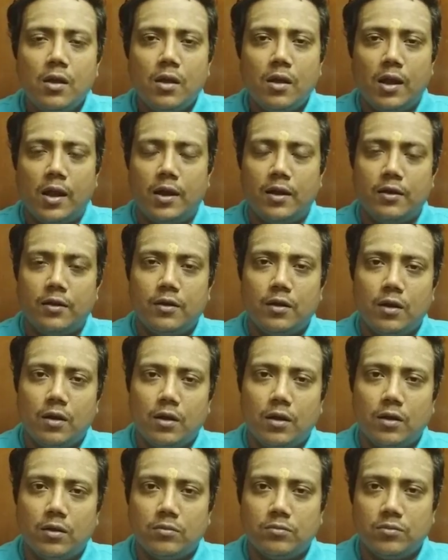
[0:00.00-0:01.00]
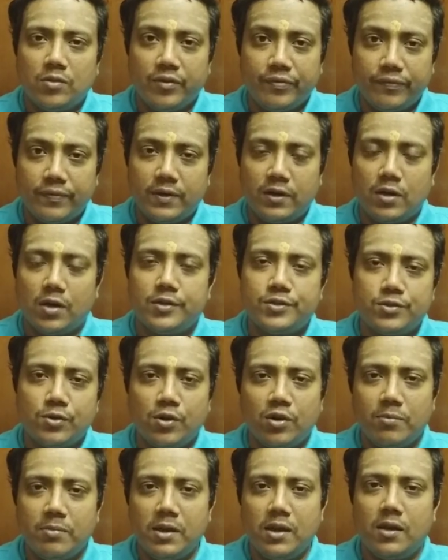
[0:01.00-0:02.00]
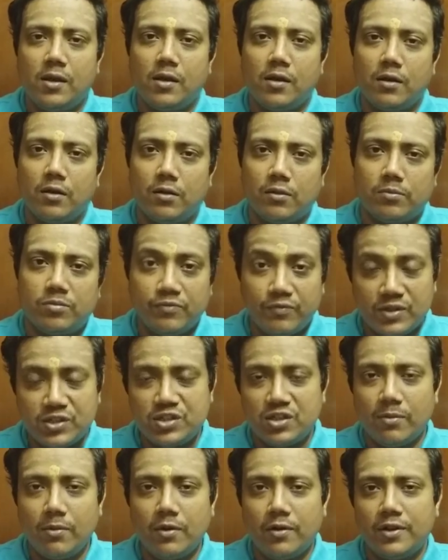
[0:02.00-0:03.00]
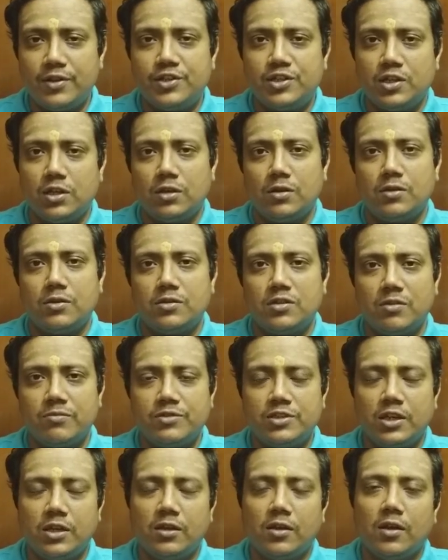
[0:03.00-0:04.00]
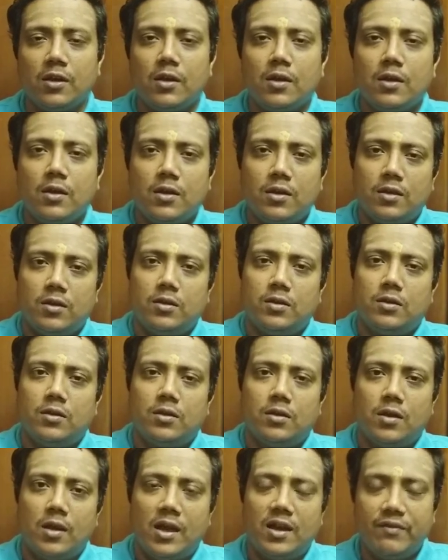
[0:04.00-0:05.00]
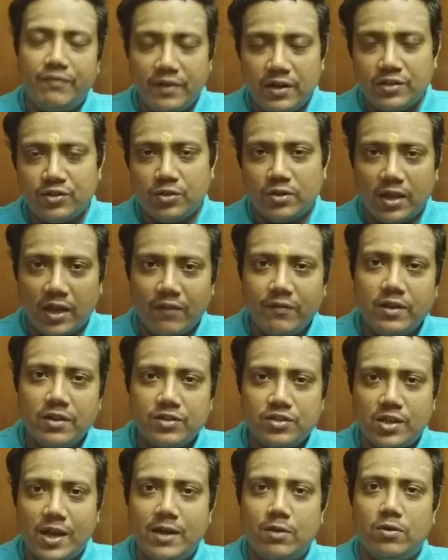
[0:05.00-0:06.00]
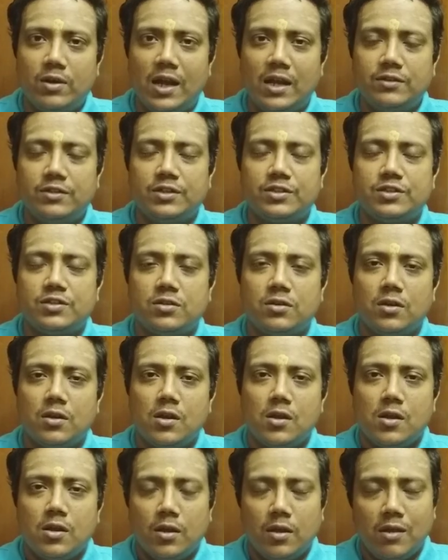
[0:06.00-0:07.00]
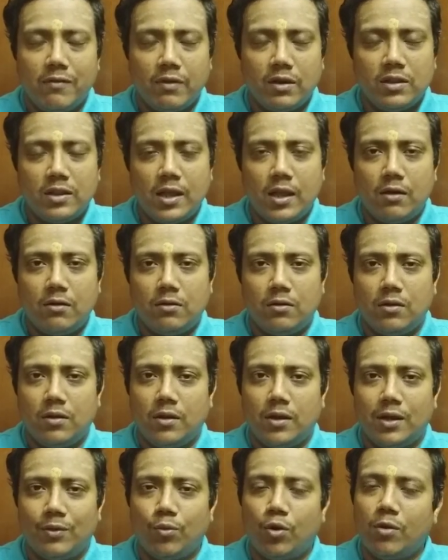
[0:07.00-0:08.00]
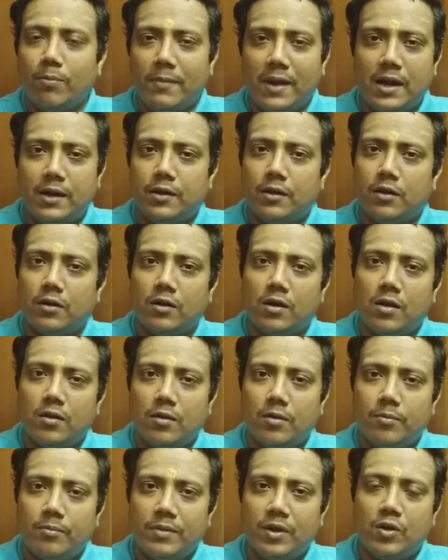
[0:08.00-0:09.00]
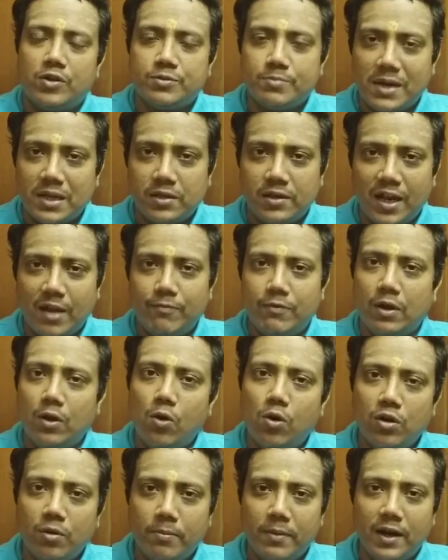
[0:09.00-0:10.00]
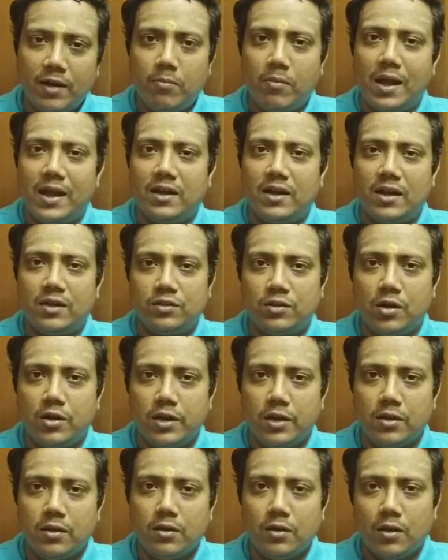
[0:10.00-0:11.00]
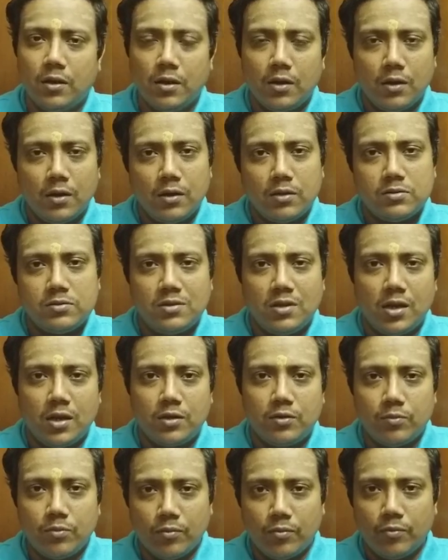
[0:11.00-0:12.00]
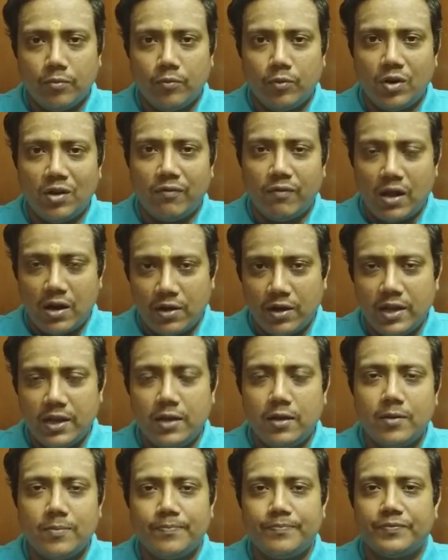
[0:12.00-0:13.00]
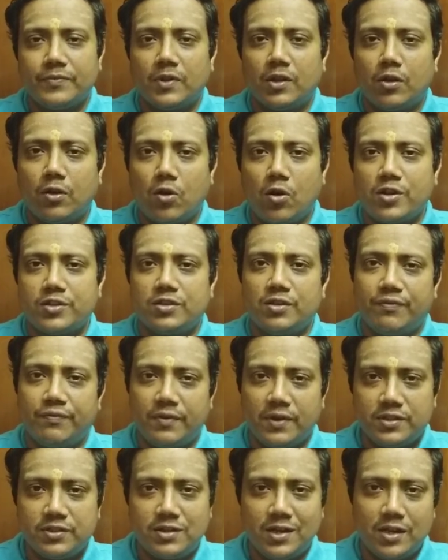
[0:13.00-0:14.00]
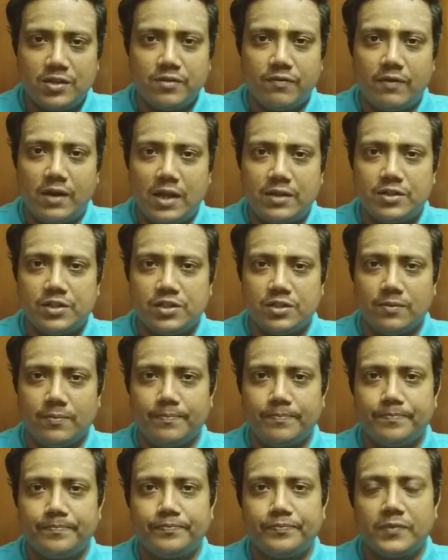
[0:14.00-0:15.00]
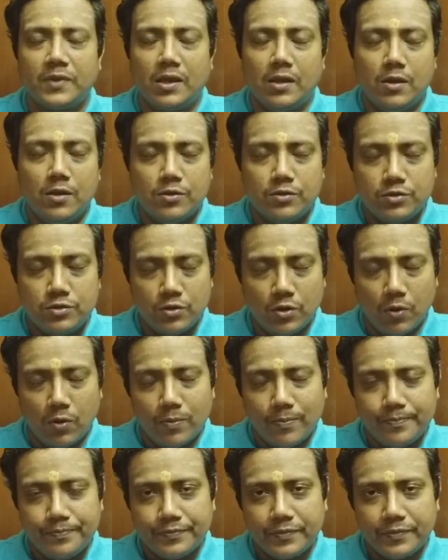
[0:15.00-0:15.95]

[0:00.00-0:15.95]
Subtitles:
and if it turns out to be a vegetable rich sabji, and if it is on the heavier side to digest, even then it won't matter, because by the time we go to bed by 9:30, it would have already crossed the first stage of digestion. So